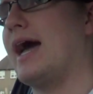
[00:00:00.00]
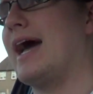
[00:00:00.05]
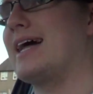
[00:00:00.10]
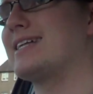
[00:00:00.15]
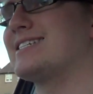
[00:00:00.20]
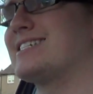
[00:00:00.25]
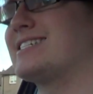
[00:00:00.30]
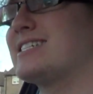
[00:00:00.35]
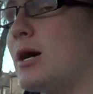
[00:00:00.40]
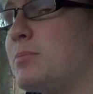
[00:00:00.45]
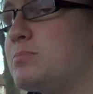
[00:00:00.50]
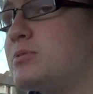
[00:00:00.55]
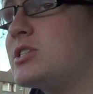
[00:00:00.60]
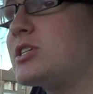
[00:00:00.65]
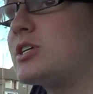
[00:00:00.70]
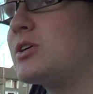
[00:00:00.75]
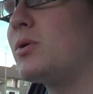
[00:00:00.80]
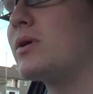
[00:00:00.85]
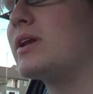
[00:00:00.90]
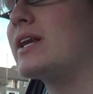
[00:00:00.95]
And
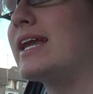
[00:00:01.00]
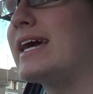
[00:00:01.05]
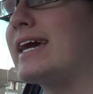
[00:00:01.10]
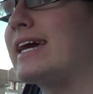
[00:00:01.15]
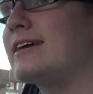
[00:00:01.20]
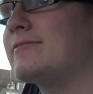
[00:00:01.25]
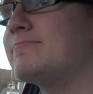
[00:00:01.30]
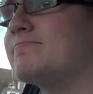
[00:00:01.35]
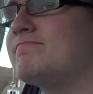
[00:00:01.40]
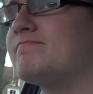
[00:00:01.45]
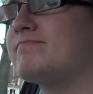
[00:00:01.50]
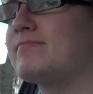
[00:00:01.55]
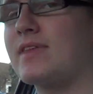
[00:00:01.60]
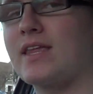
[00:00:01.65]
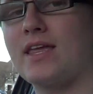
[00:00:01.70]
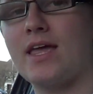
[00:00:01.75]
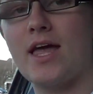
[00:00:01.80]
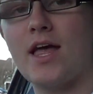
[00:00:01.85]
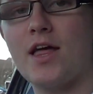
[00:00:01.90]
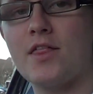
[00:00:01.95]
subsequently,
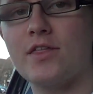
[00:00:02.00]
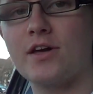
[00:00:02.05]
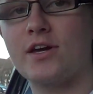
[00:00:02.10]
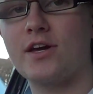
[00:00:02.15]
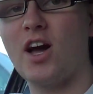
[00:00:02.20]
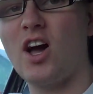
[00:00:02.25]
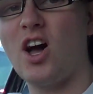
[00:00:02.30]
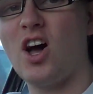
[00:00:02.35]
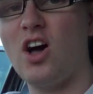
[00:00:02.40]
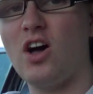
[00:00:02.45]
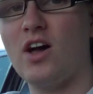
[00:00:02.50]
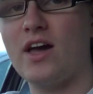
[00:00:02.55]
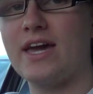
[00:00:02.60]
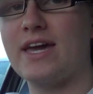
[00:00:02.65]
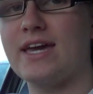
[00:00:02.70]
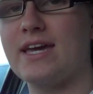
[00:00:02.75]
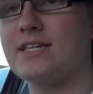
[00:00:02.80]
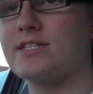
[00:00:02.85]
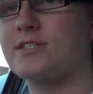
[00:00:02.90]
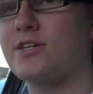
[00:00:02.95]
the car
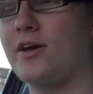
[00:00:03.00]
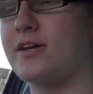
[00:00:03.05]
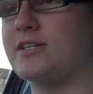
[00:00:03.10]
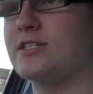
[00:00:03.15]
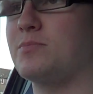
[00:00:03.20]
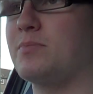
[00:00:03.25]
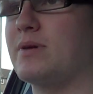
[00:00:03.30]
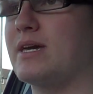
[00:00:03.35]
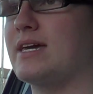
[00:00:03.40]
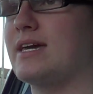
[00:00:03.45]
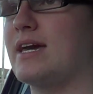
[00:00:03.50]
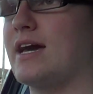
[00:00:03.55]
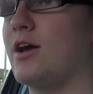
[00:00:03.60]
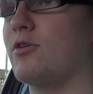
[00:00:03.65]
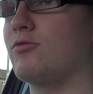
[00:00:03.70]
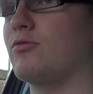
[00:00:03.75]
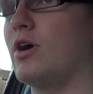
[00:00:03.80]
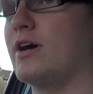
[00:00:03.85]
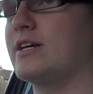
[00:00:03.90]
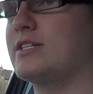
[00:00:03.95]
is going to be
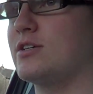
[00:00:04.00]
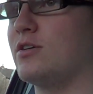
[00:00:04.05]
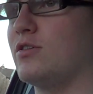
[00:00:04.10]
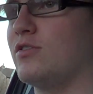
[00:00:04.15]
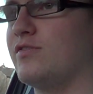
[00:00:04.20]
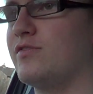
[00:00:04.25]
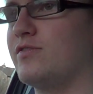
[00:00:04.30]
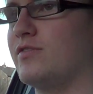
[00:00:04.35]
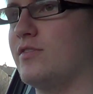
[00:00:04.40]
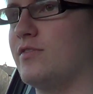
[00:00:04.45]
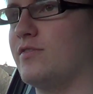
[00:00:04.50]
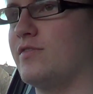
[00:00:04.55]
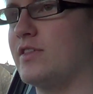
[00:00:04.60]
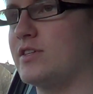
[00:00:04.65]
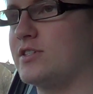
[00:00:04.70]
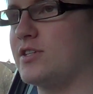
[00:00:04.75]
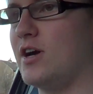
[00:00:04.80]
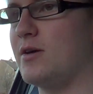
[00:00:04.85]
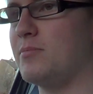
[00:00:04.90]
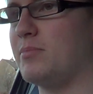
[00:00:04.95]
a write-off. For
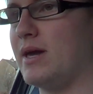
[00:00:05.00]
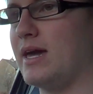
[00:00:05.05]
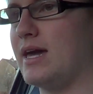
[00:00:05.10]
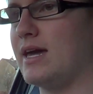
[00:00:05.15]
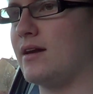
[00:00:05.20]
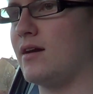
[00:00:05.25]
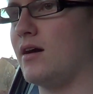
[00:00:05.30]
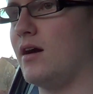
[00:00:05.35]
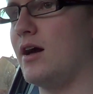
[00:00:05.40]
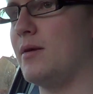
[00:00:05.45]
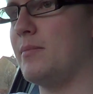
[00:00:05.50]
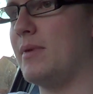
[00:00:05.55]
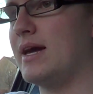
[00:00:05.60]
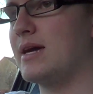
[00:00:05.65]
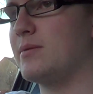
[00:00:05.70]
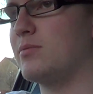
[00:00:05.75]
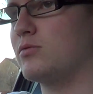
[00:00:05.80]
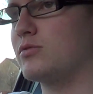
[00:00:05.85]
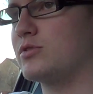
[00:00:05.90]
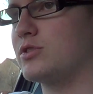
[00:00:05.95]
the time being, I'm
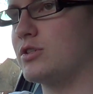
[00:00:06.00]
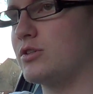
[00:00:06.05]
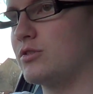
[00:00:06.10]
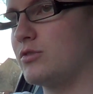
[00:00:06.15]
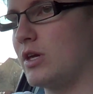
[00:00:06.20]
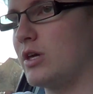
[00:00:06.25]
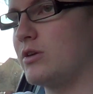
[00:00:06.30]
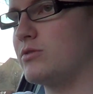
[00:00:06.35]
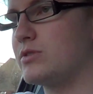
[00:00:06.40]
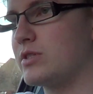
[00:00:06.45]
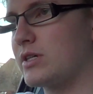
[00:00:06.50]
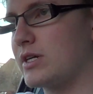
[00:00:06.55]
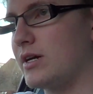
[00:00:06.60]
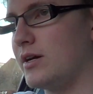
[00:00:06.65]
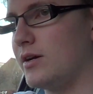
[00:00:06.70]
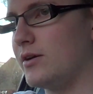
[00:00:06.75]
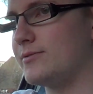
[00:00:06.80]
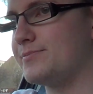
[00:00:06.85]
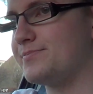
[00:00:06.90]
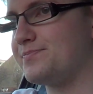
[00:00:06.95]
able to use the
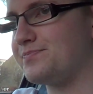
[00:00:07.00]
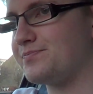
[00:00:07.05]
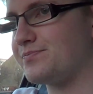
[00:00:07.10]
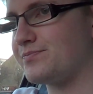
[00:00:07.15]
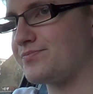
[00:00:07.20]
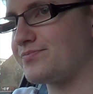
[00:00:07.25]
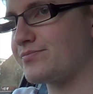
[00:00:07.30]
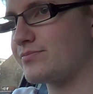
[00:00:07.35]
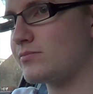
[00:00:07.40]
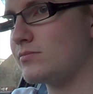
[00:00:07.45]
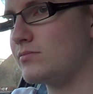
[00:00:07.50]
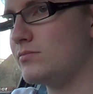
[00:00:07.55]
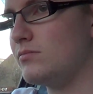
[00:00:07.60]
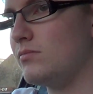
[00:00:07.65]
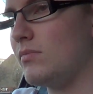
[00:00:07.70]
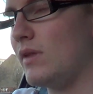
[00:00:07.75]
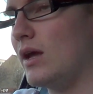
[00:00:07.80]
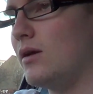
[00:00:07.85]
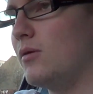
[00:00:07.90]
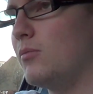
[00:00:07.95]
car,
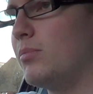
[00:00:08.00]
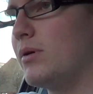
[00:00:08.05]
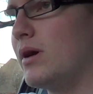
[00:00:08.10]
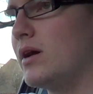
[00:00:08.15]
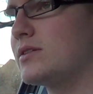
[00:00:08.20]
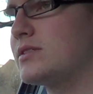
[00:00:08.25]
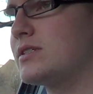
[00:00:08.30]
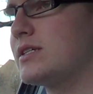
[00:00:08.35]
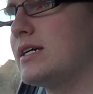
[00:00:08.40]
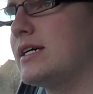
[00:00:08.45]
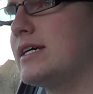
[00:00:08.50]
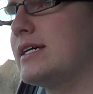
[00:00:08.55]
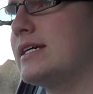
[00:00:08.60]
but